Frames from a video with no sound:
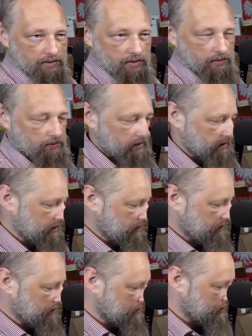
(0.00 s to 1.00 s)
on
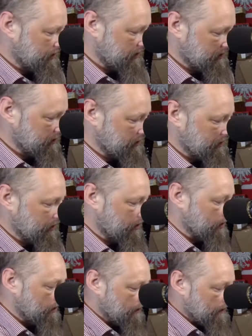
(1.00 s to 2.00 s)
the board, as you saw.
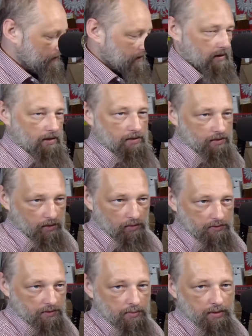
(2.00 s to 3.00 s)

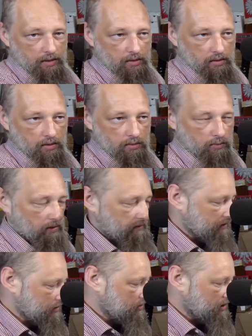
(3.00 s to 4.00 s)
Also with
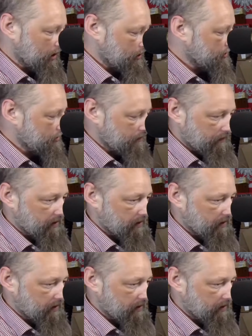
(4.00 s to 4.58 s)
the brush.